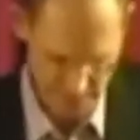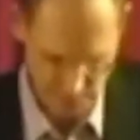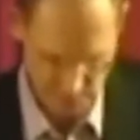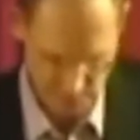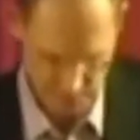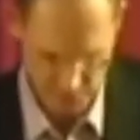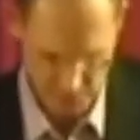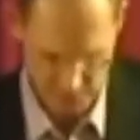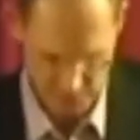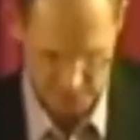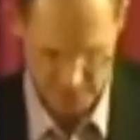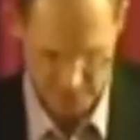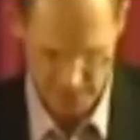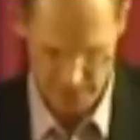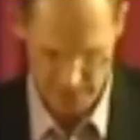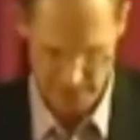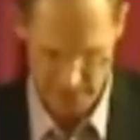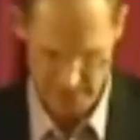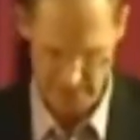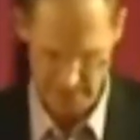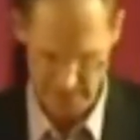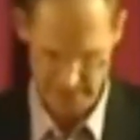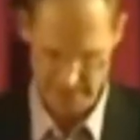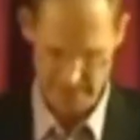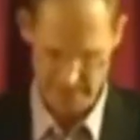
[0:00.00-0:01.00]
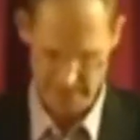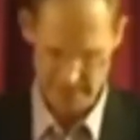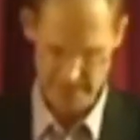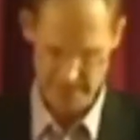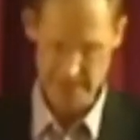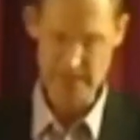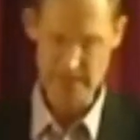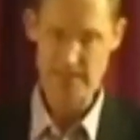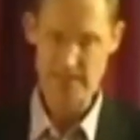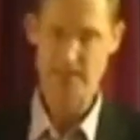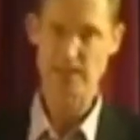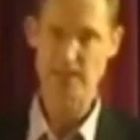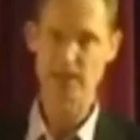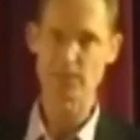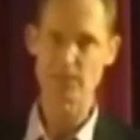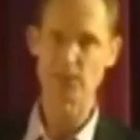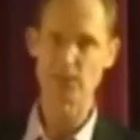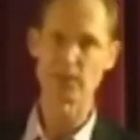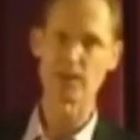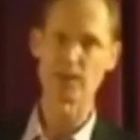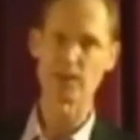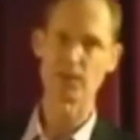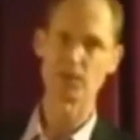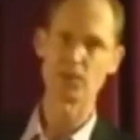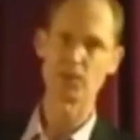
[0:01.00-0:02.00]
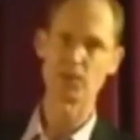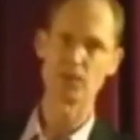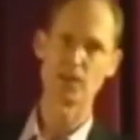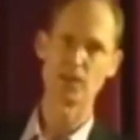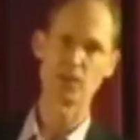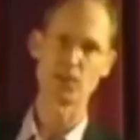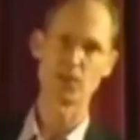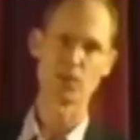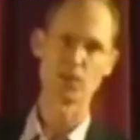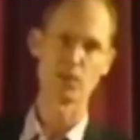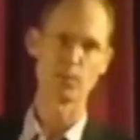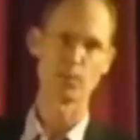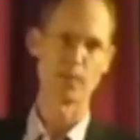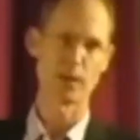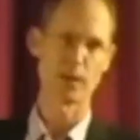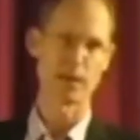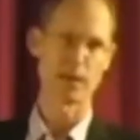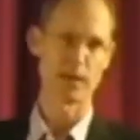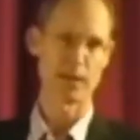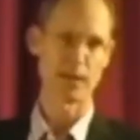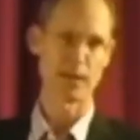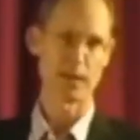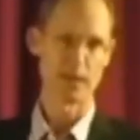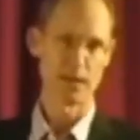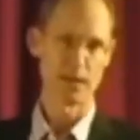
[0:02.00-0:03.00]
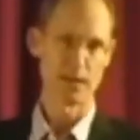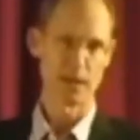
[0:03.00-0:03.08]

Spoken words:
brilliant colleague, several years senior to me,